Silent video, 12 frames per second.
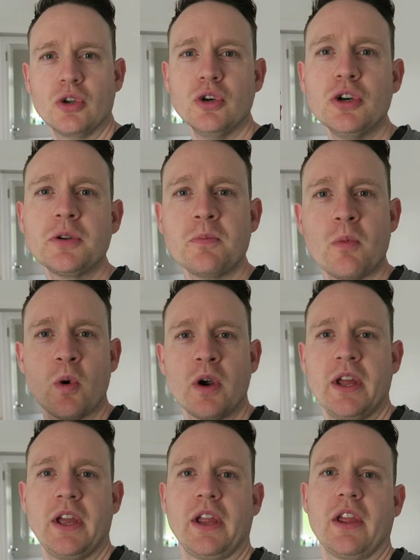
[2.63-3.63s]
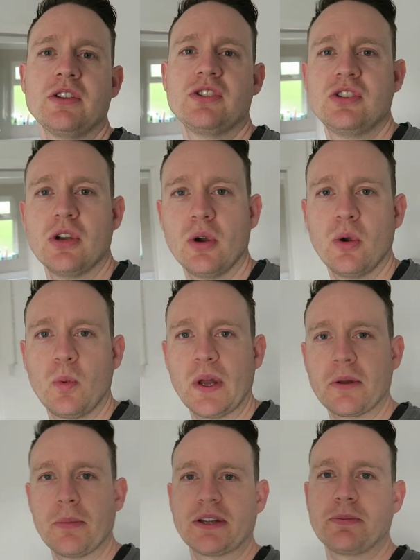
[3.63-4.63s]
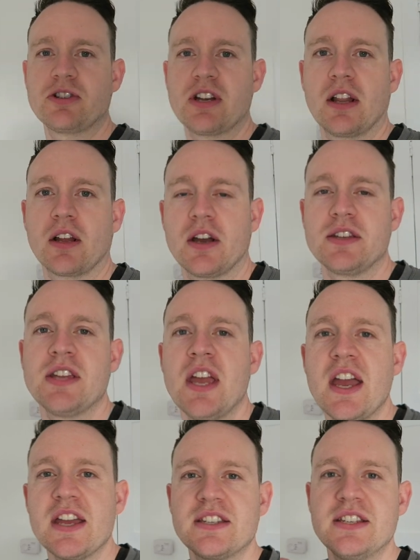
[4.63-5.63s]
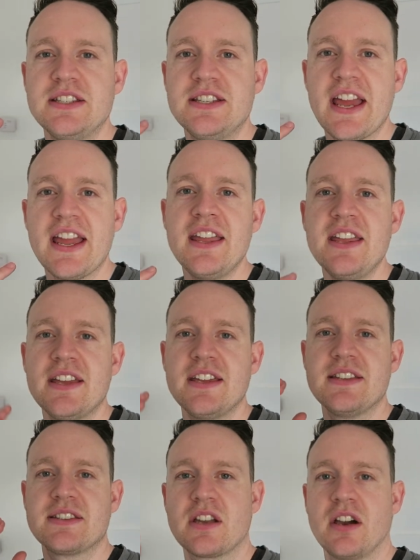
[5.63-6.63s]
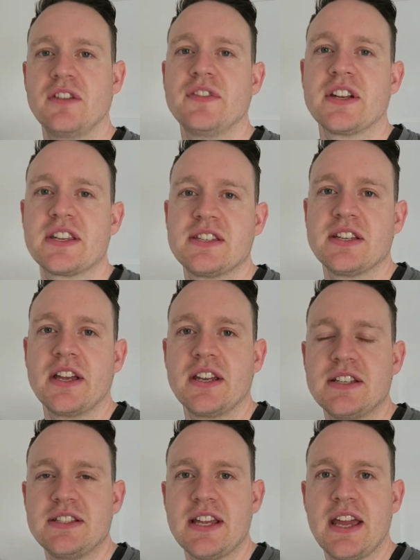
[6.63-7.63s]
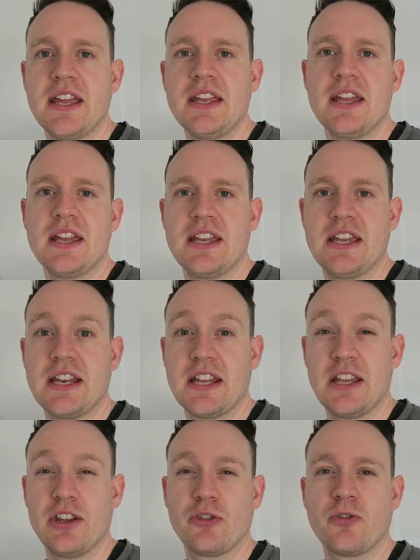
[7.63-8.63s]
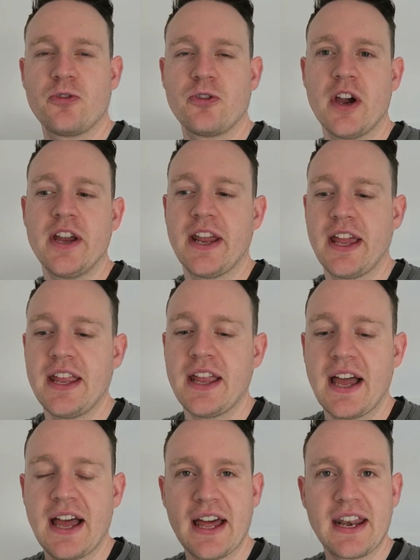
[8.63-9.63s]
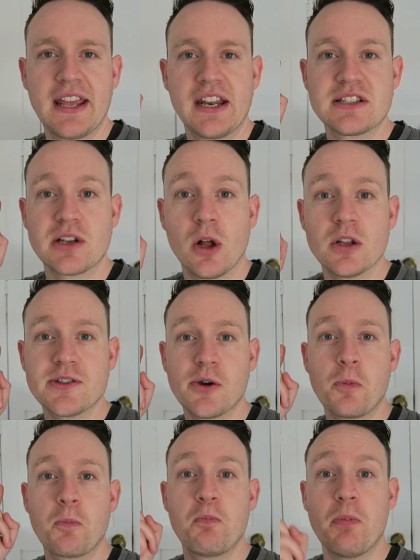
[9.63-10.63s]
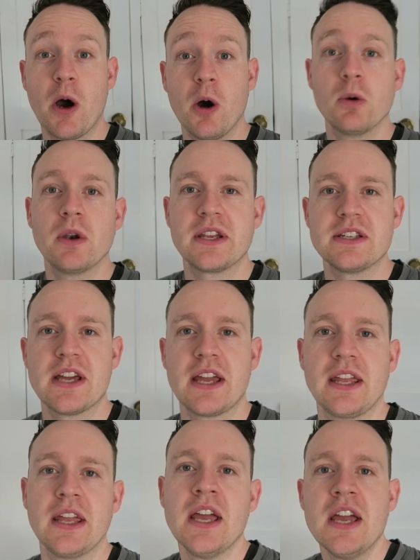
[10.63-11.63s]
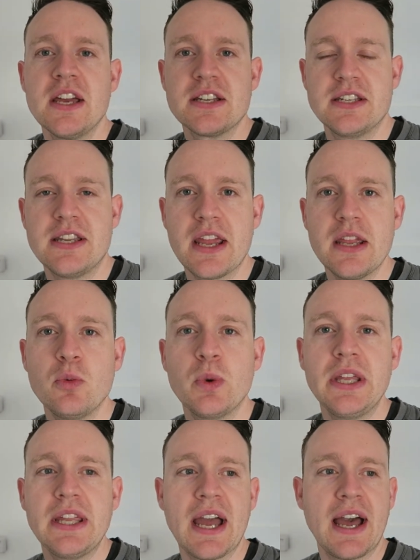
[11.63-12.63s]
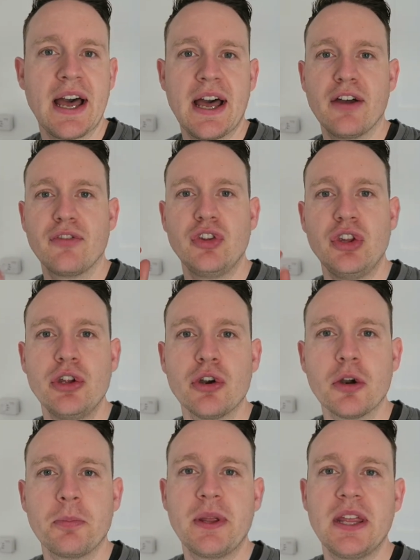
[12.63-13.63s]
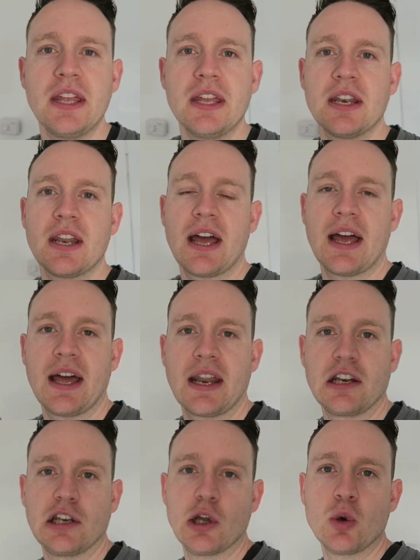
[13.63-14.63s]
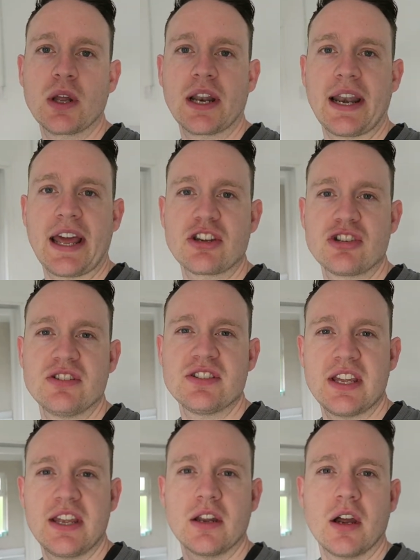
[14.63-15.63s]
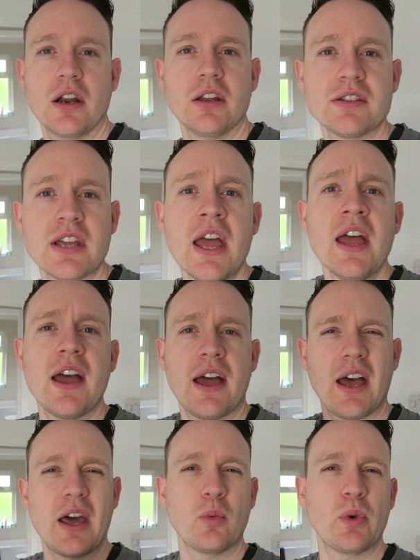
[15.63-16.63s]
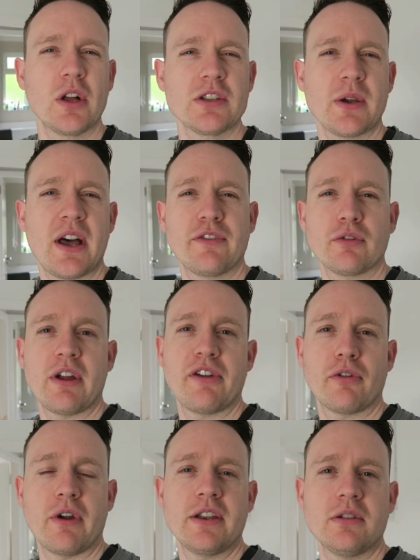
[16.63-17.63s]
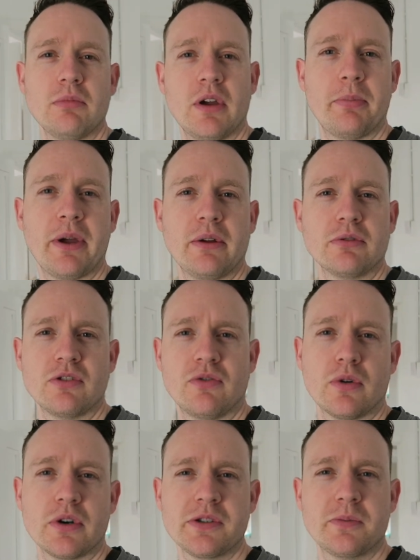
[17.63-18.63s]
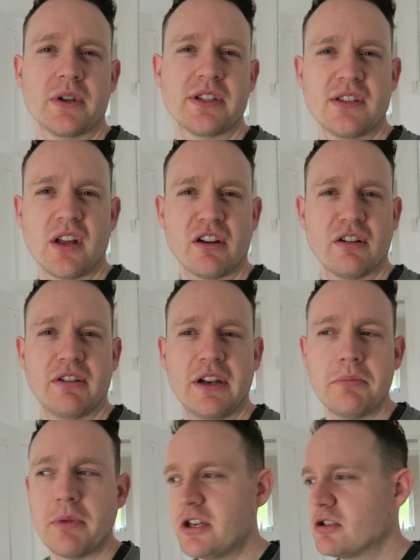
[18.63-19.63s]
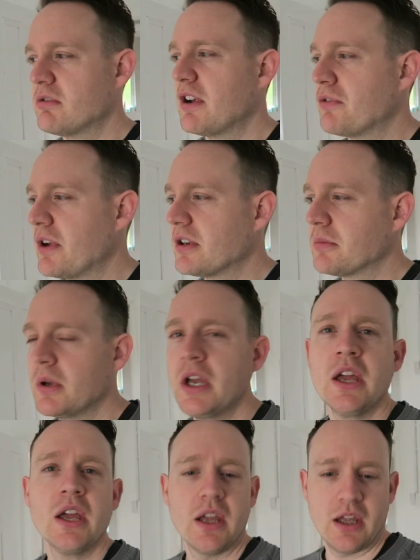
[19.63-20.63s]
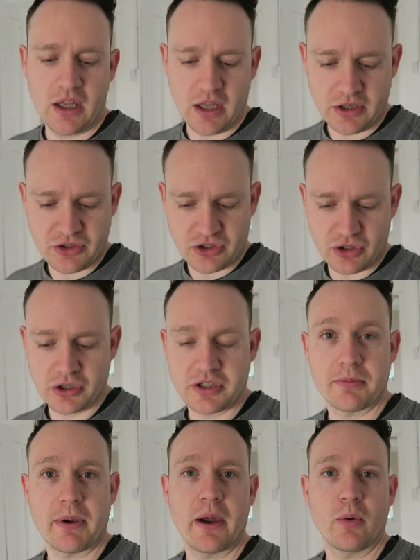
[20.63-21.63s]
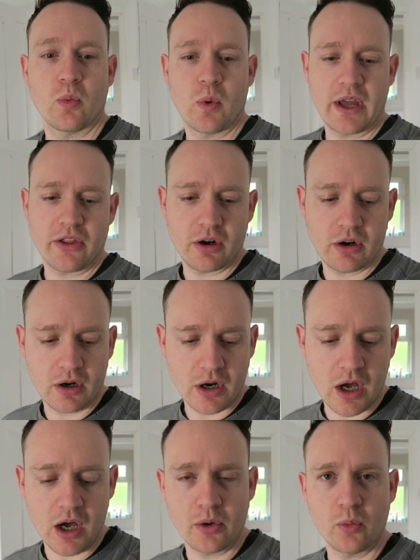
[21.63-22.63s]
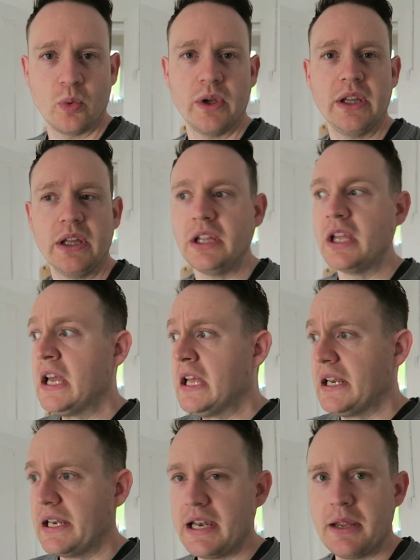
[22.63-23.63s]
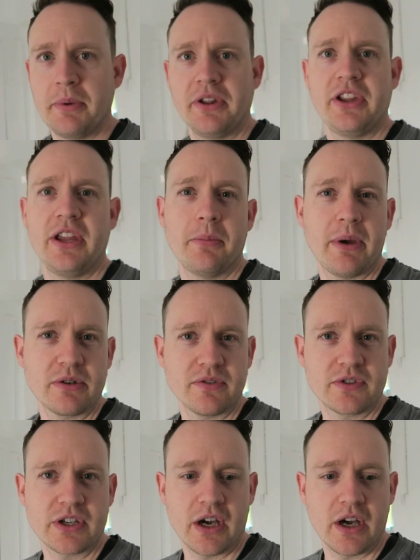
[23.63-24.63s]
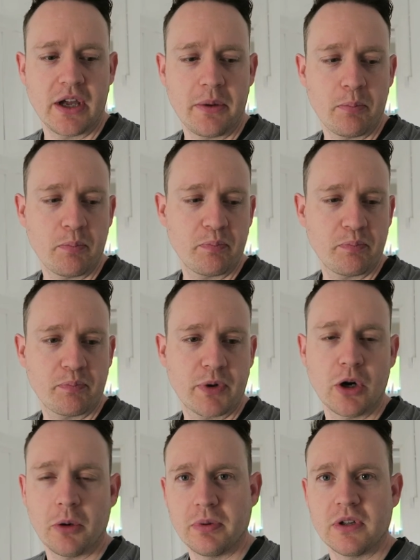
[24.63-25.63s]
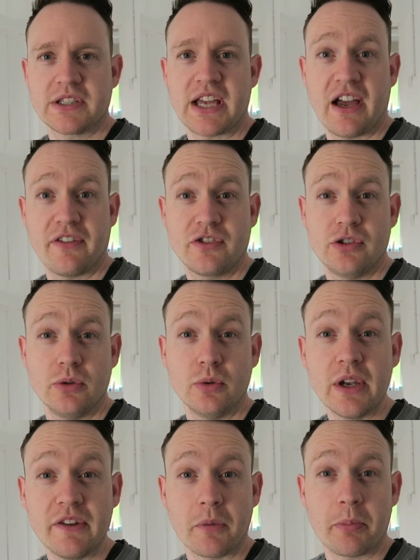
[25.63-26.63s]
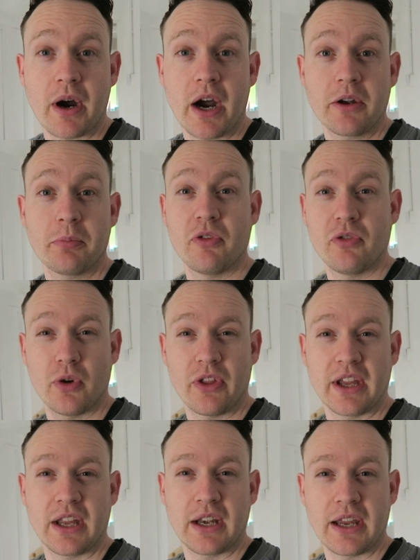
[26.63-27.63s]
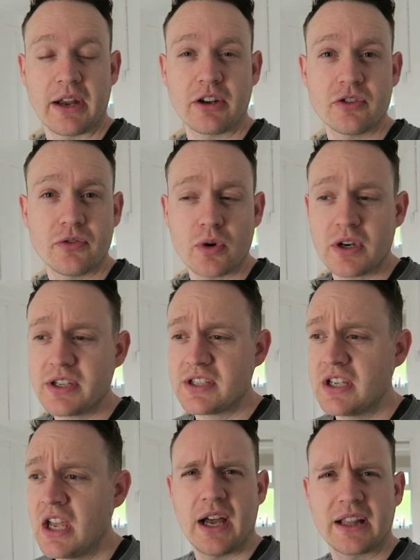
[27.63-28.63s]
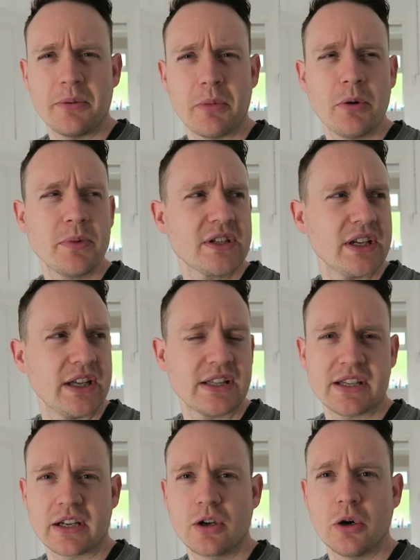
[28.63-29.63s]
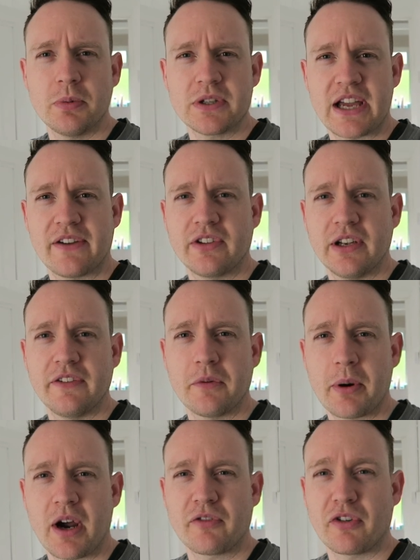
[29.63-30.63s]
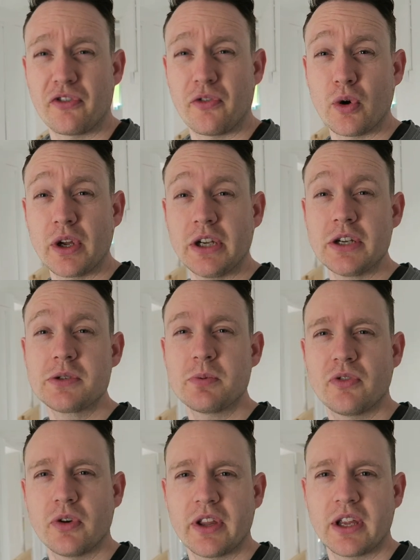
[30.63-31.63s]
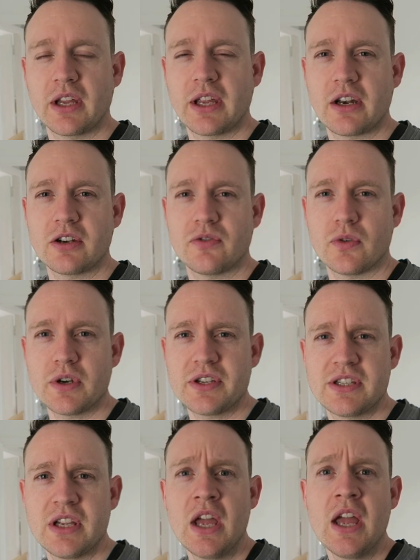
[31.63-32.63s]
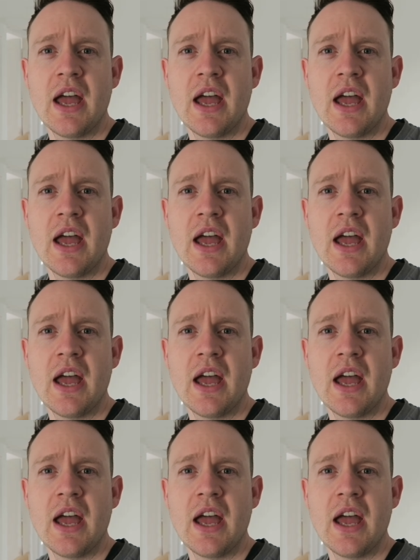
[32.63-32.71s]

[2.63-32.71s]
Good morning. So welcome back to my channel, guys. Today is kind of an exciting day. It is Friday and it is also polling day. Today we have European and local elections in Ireland, and we also have a referendum about divorce, but it's not a really major referendum. It's just about whether or not we limit the amount of time couples have to live apart before they can get a divorce. At the moment, it's like couples have to live apart for 4 years before they can get a divorce.